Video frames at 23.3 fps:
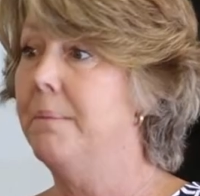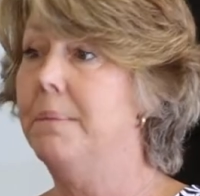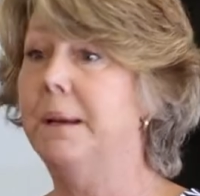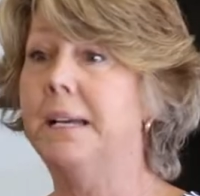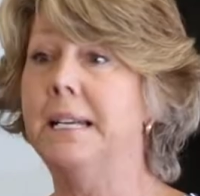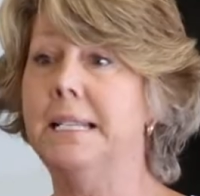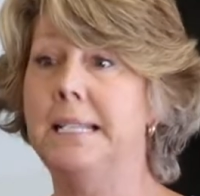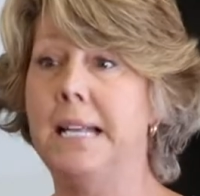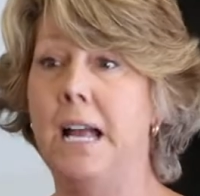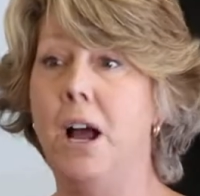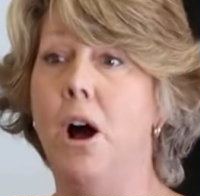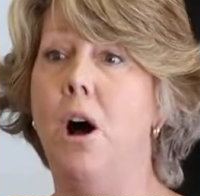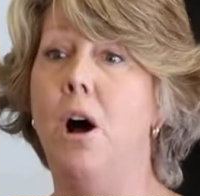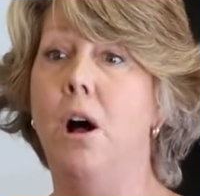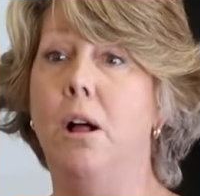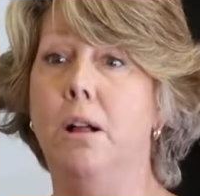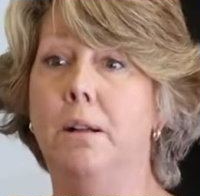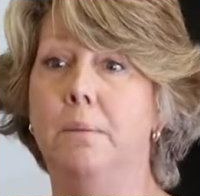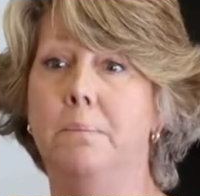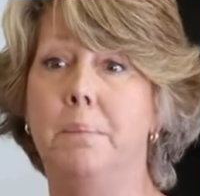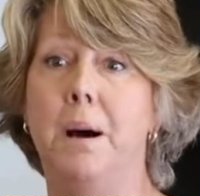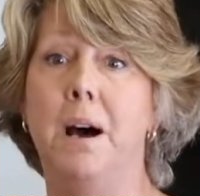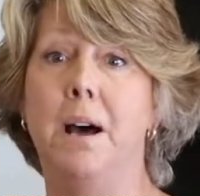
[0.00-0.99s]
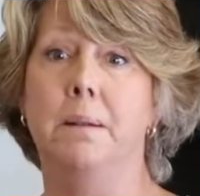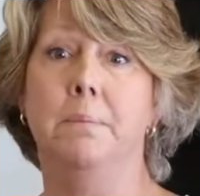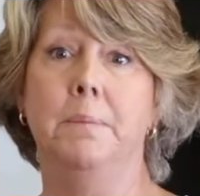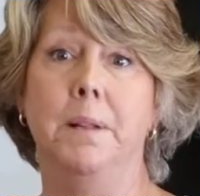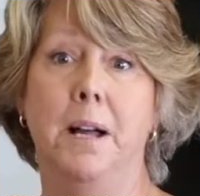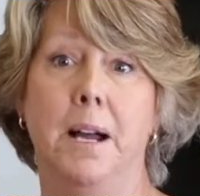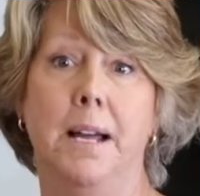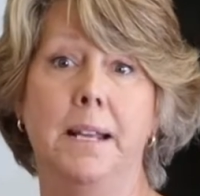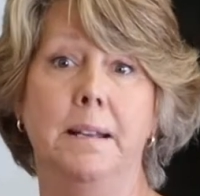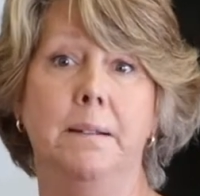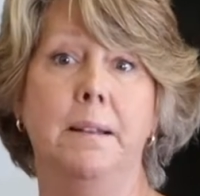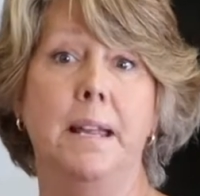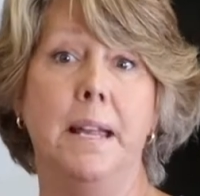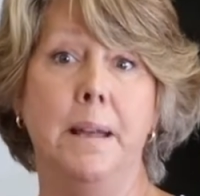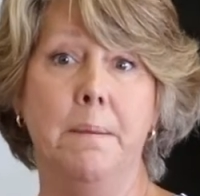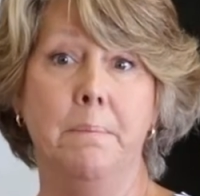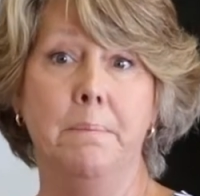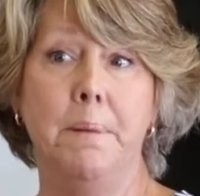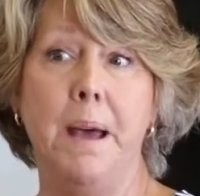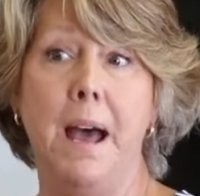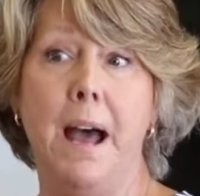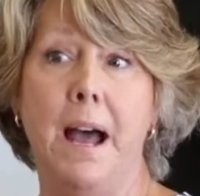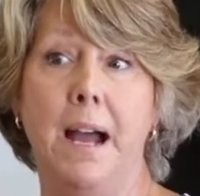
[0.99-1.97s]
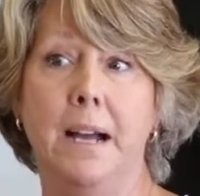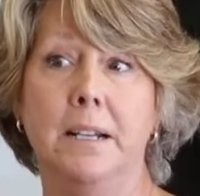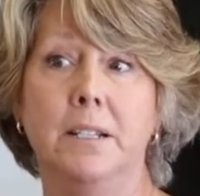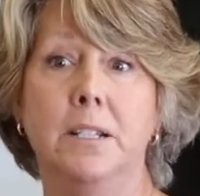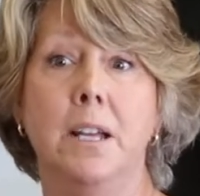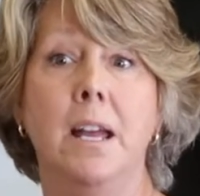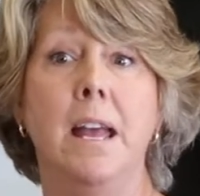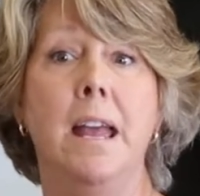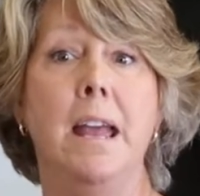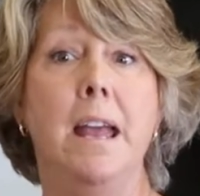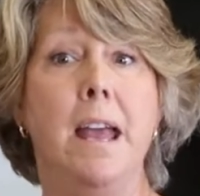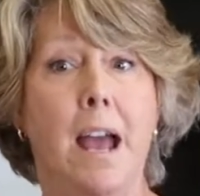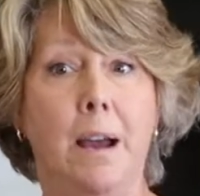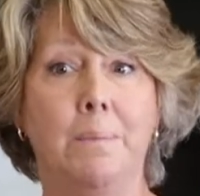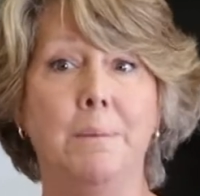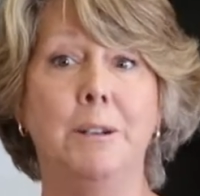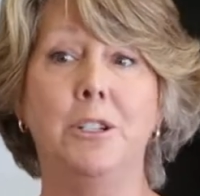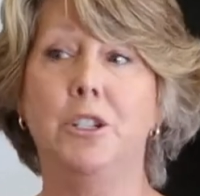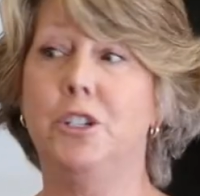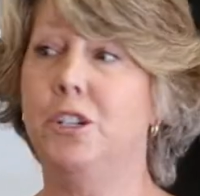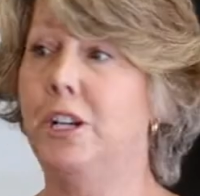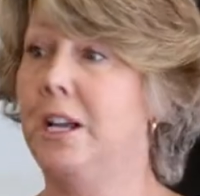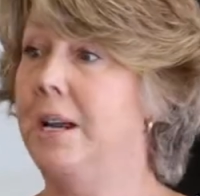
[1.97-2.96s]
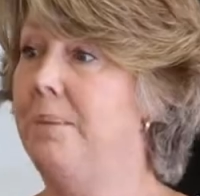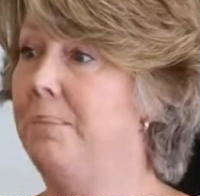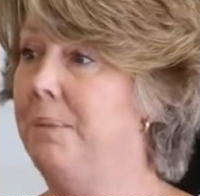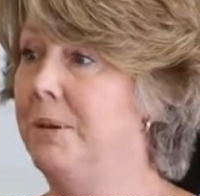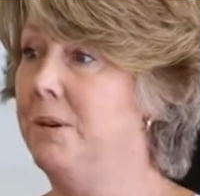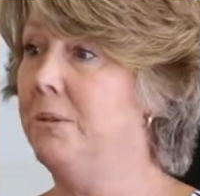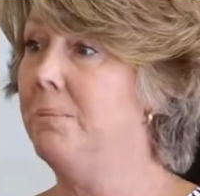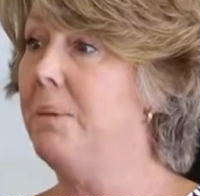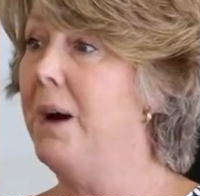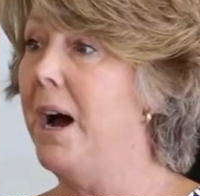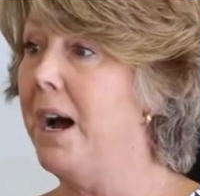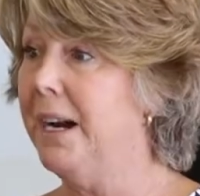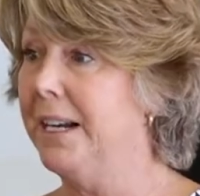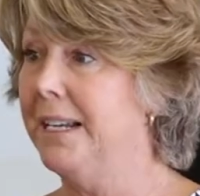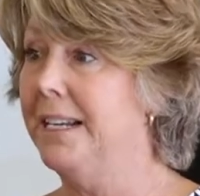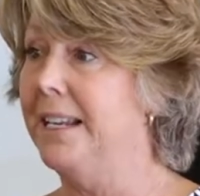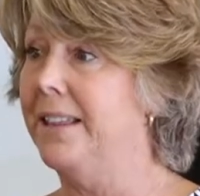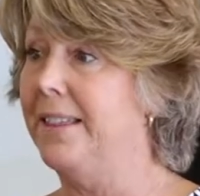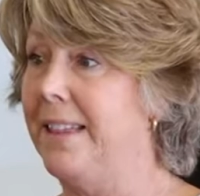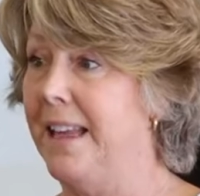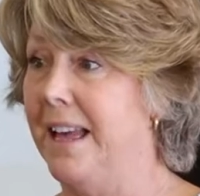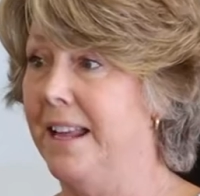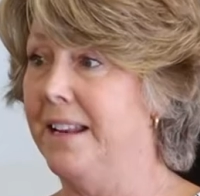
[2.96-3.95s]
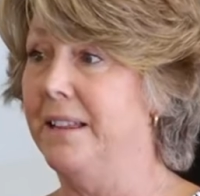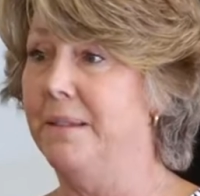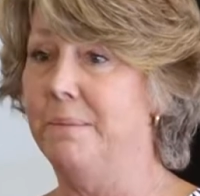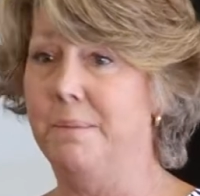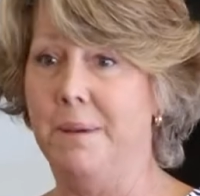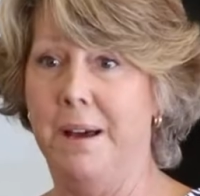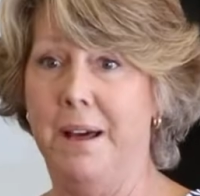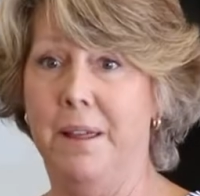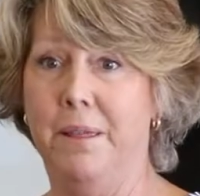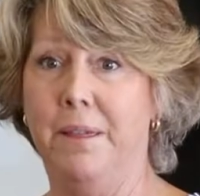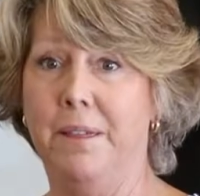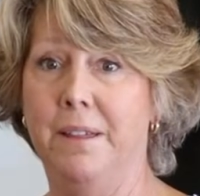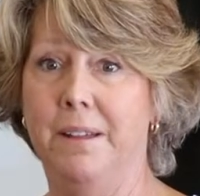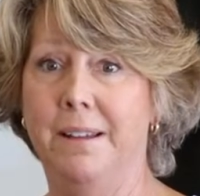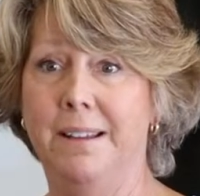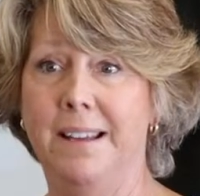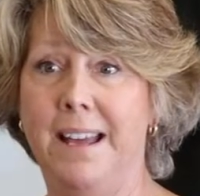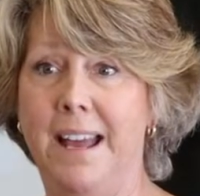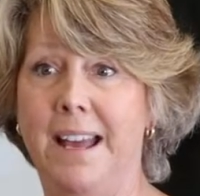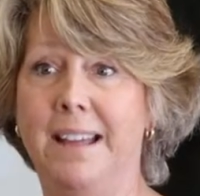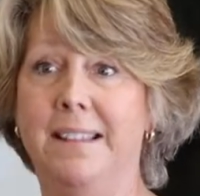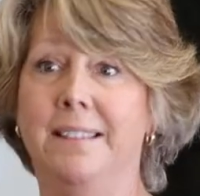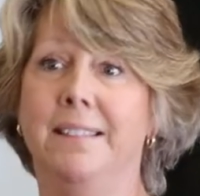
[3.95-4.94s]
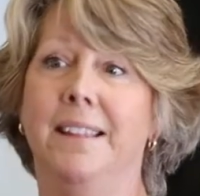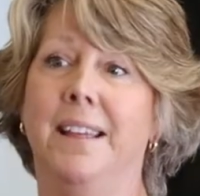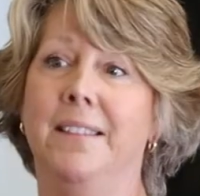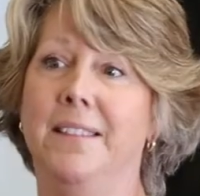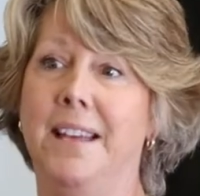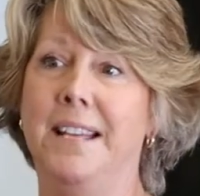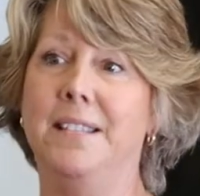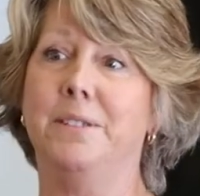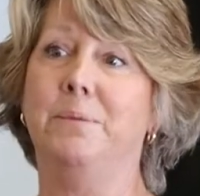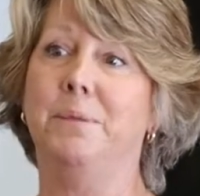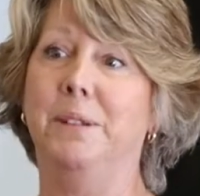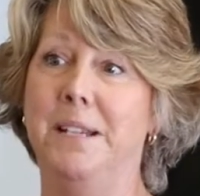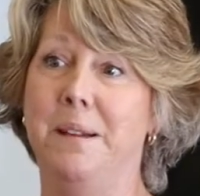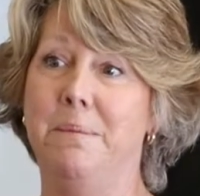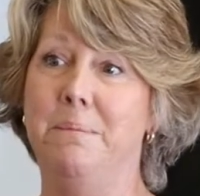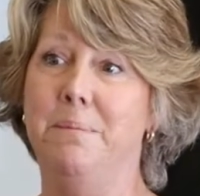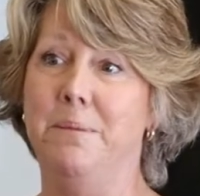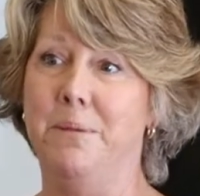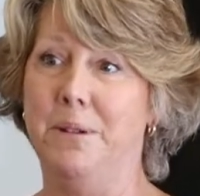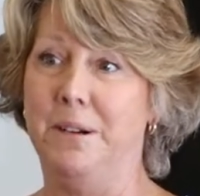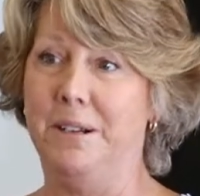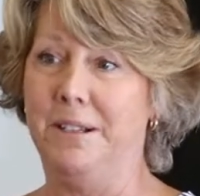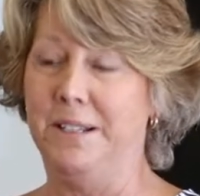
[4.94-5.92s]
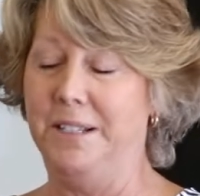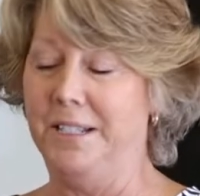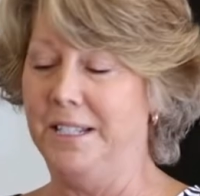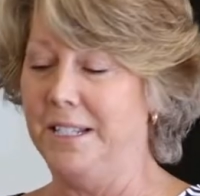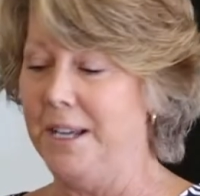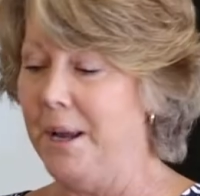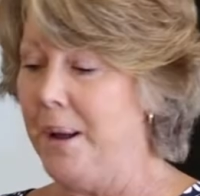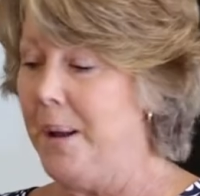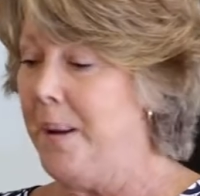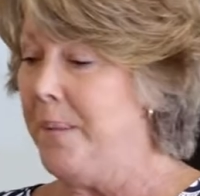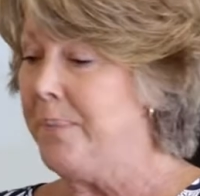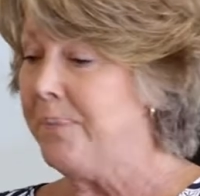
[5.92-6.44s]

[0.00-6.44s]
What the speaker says: because they all bottom line impact how much you keep in your pocket the end of the month. And that's really important.